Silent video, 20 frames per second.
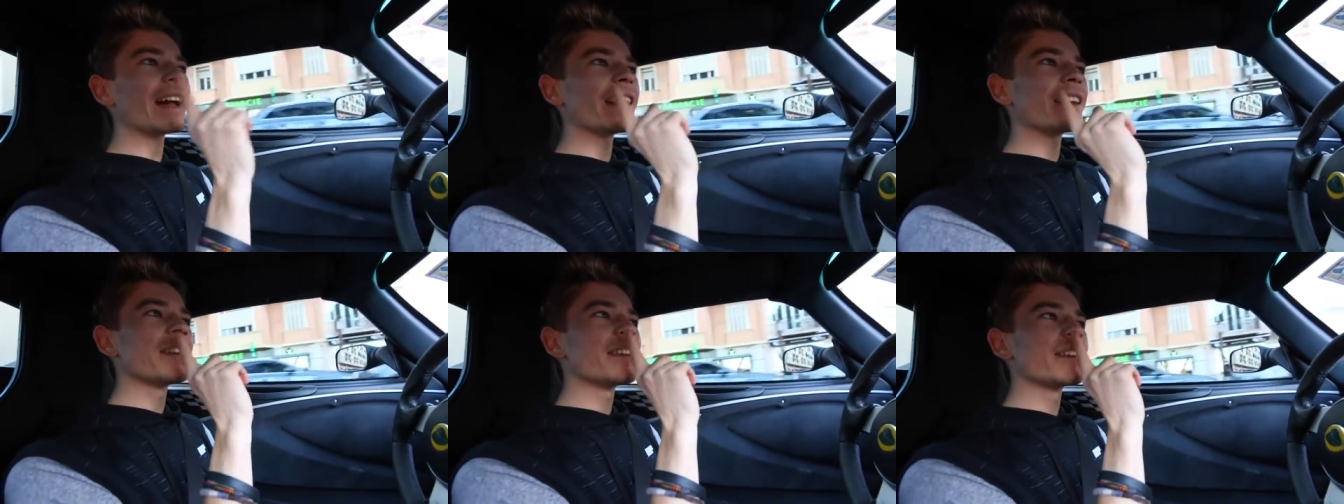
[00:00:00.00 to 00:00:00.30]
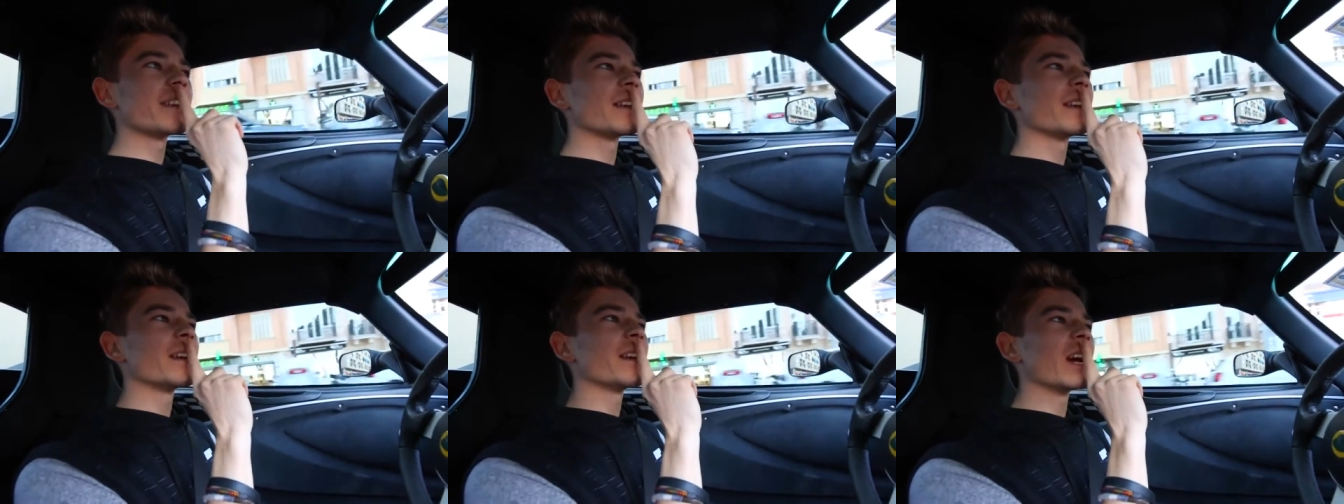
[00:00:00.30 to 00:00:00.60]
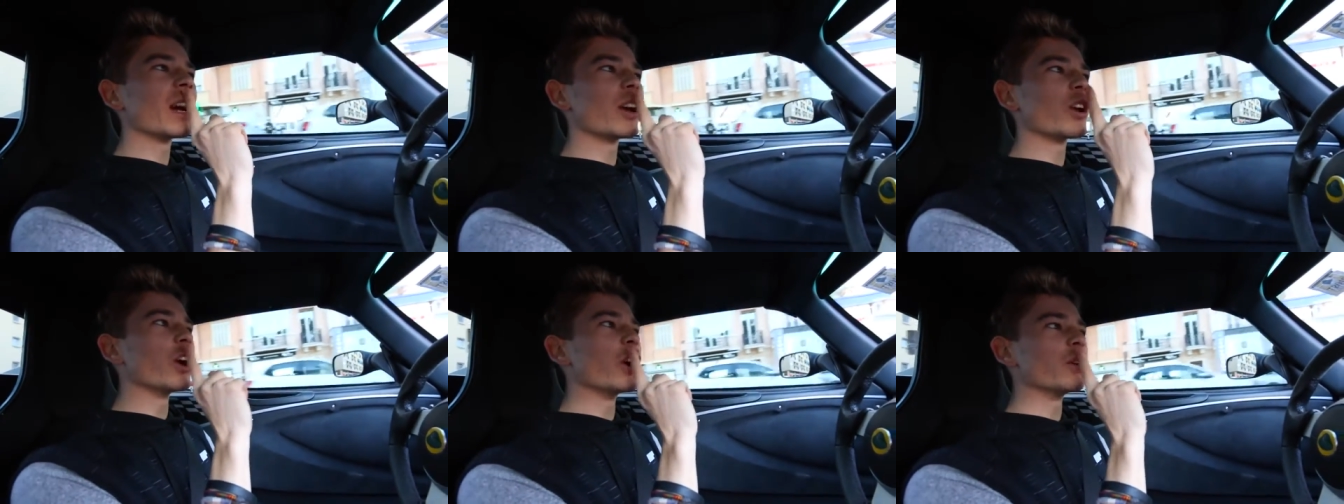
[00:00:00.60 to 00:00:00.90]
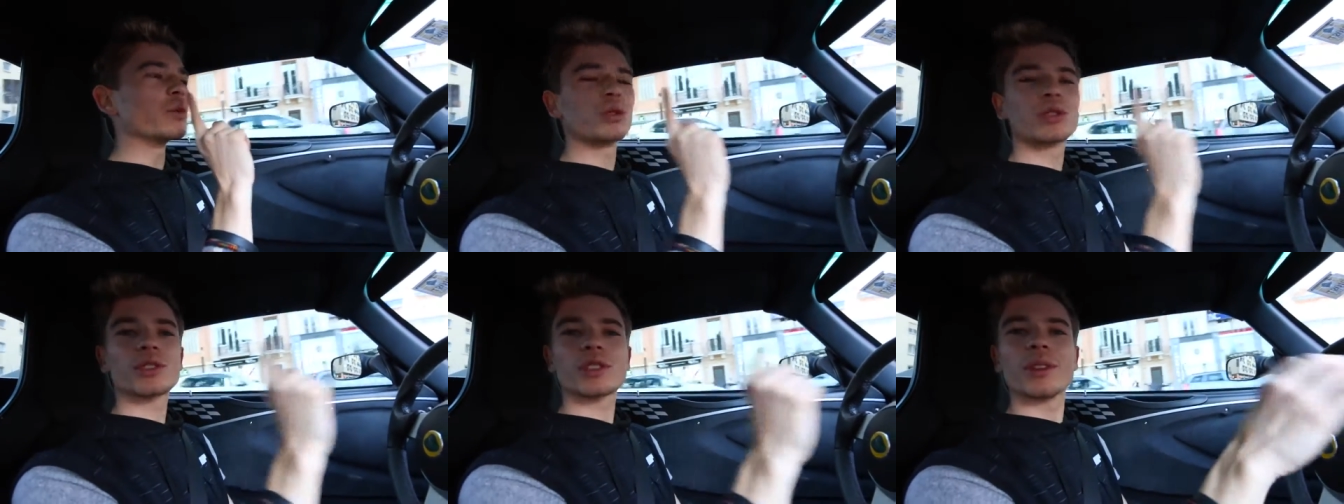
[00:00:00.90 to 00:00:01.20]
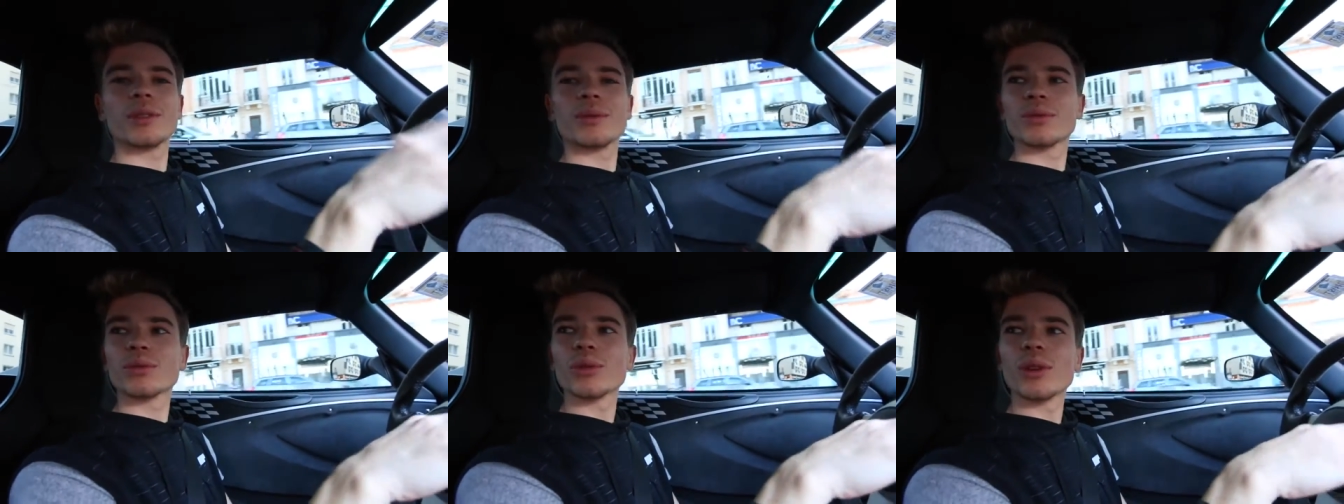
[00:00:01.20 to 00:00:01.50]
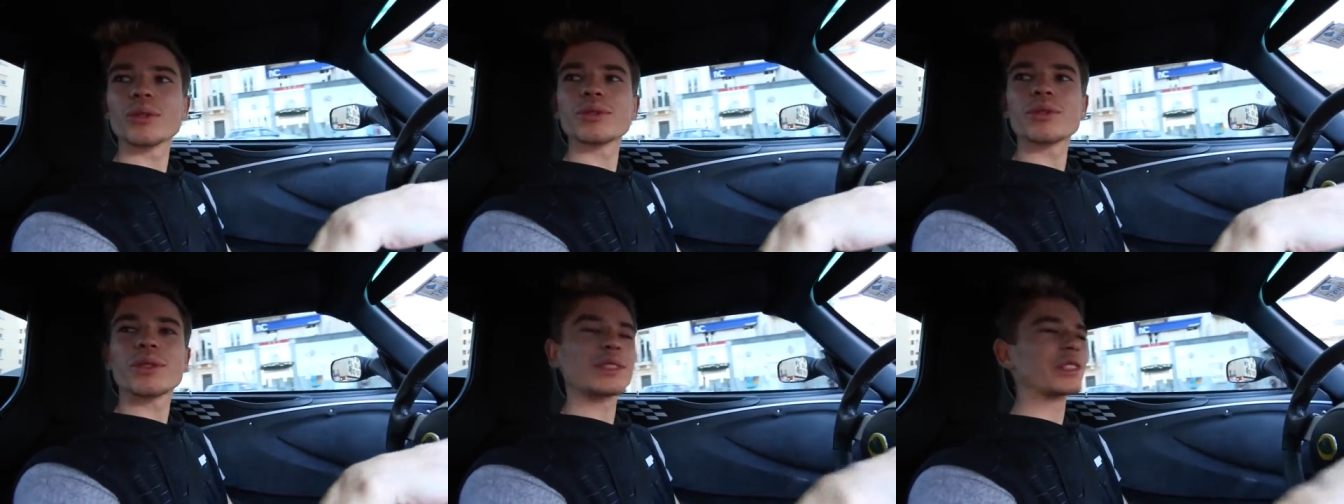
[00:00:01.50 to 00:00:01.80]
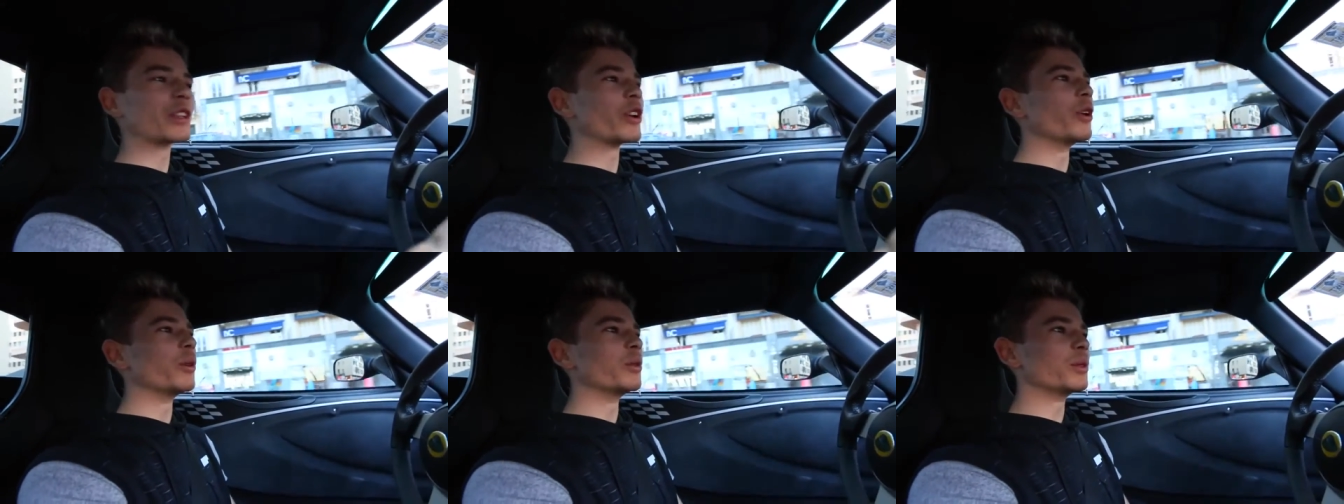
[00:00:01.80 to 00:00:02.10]
And a ghost. Rolls
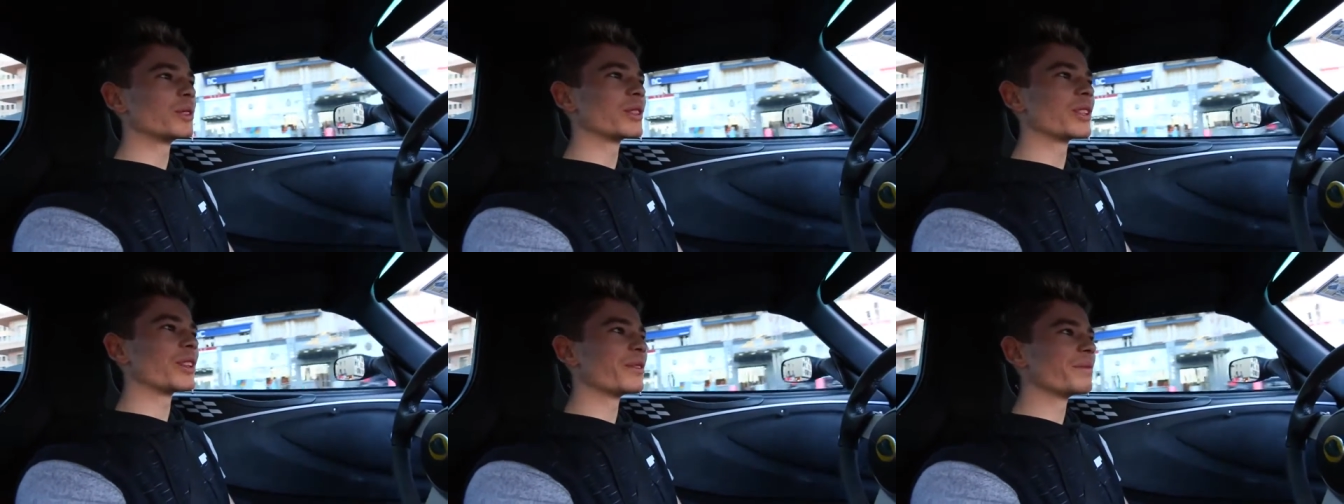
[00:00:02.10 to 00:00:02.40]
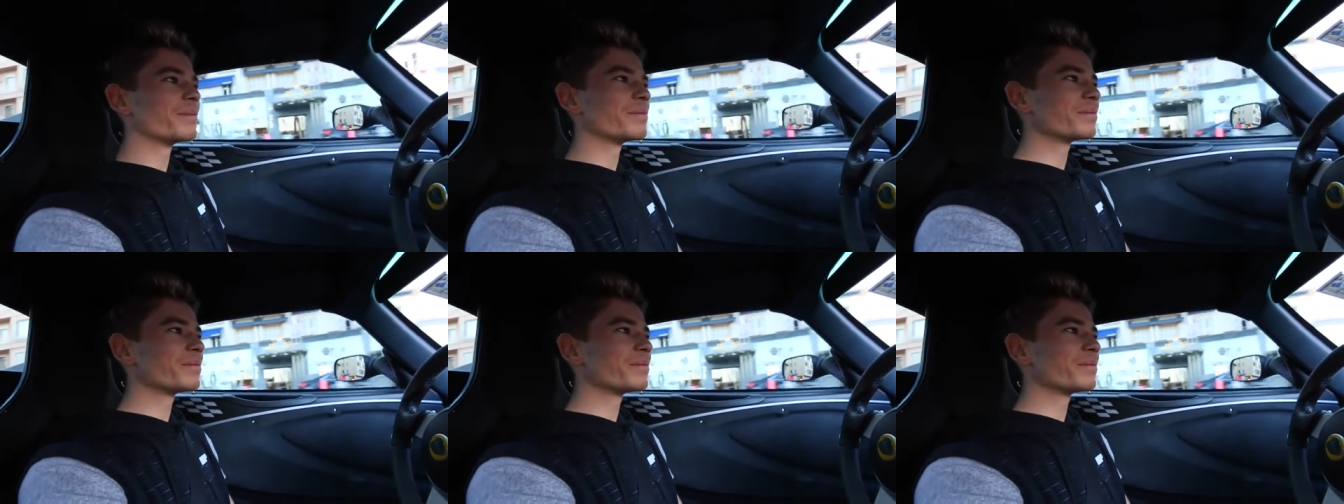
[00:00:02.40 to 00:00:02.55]
Royce Ghost.